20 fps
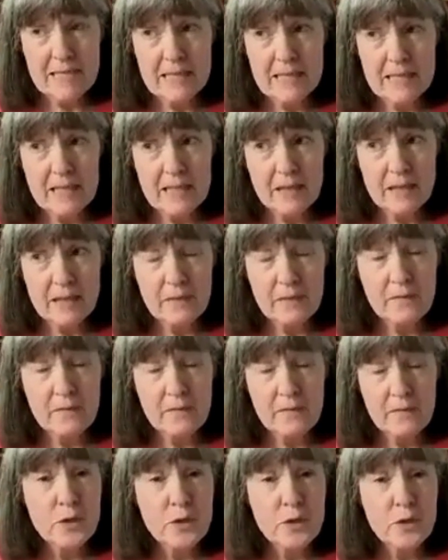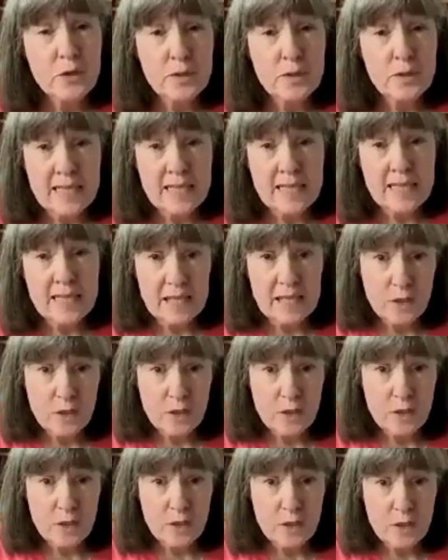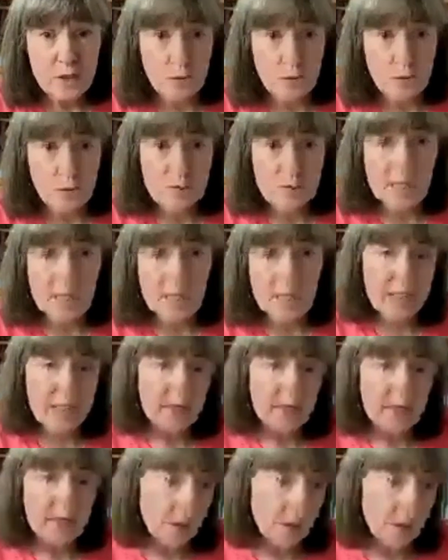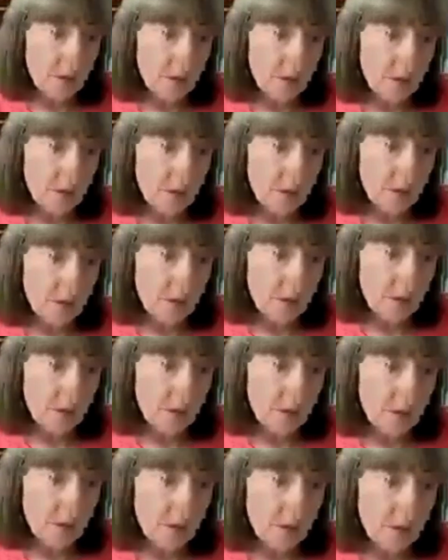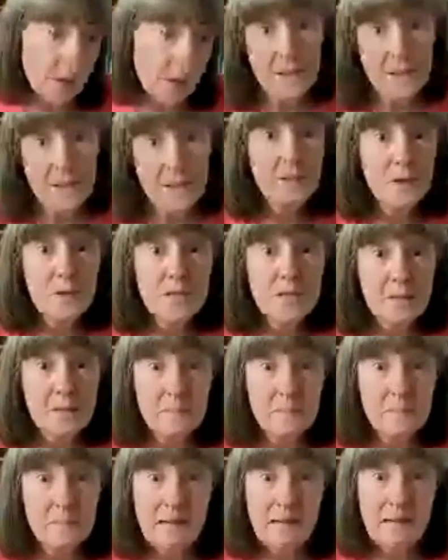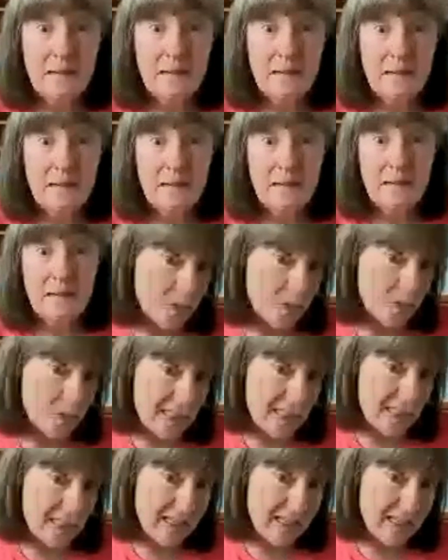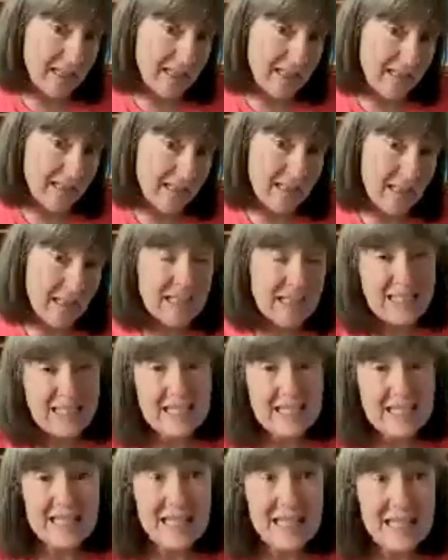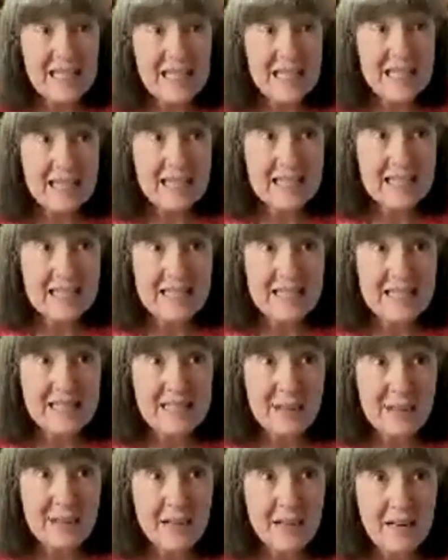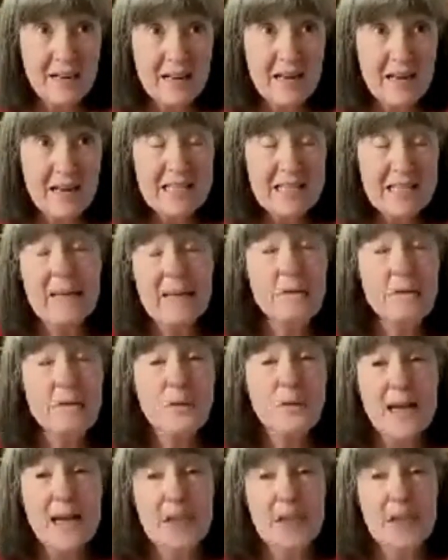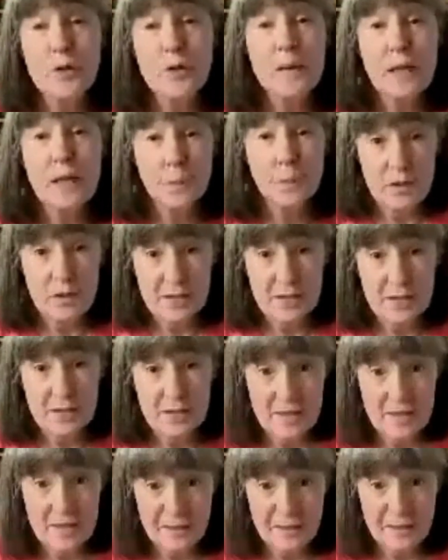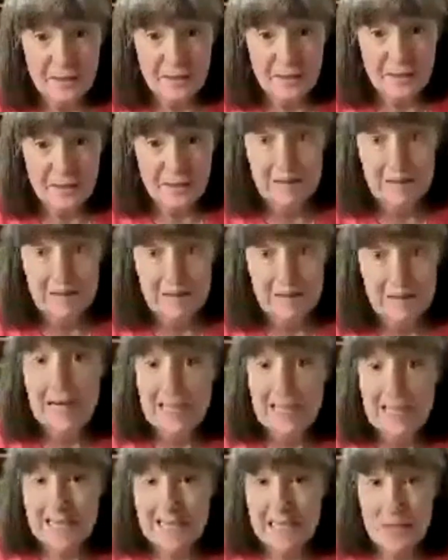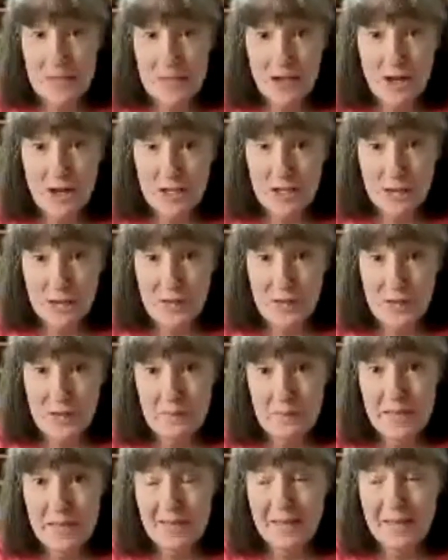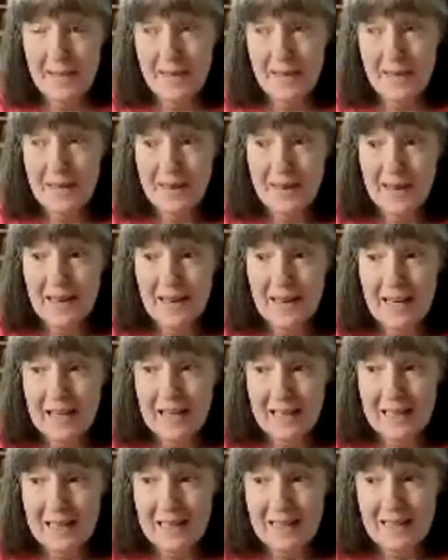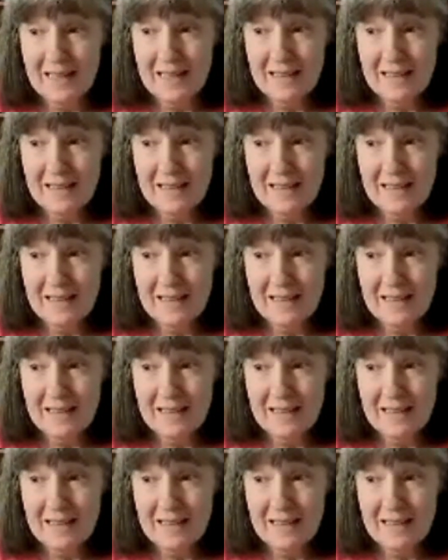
the visual signs you use can be so much different, so they don't get confused by some of the words we say. It doesn't sometimes we add too many words when we're asking a dog to do something. And